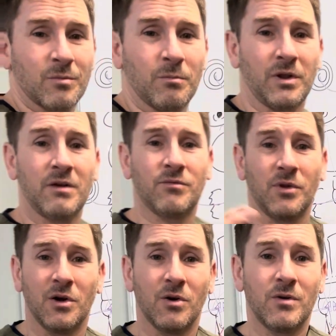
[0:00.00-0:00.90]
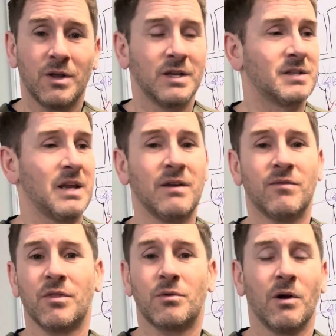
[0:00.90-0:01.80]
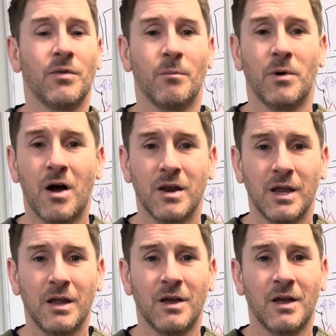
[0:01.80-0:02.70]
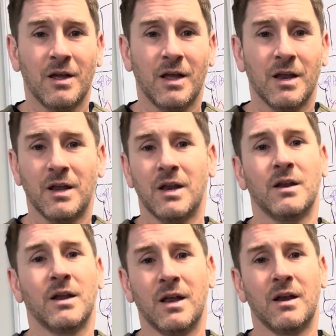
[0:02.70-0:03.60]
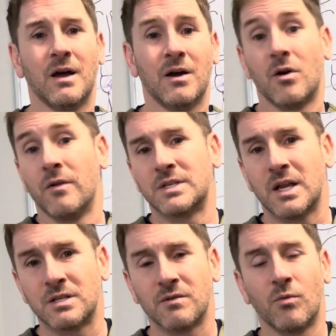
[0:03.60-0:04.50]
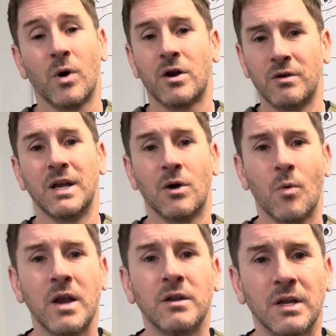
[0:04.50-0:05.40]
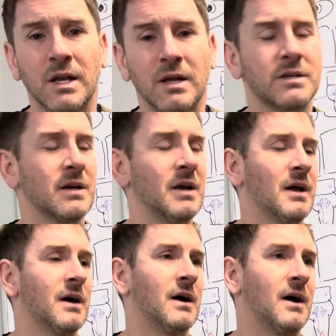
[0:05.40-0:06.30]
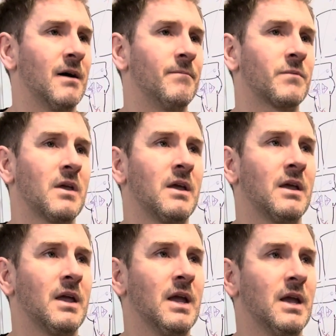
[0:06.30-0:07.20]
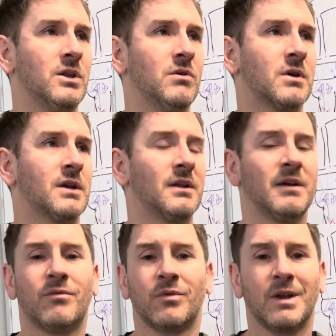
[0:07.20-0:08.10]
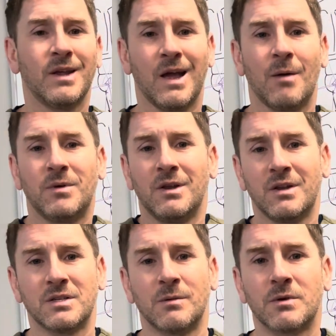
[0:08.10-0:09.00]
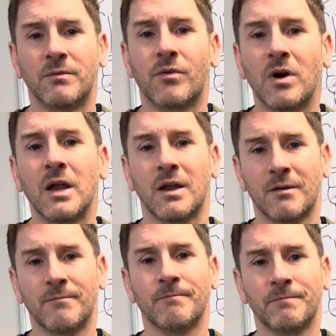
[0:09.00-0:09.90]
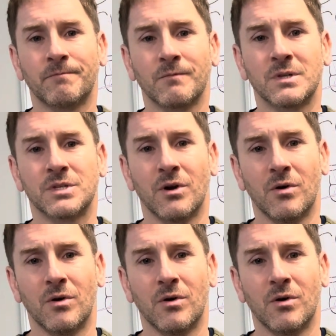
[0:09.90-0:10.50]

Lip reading: blood flow is even throughout the body, or in the sense of where you need it, when you need it, and you can live really happy and symptom-free. So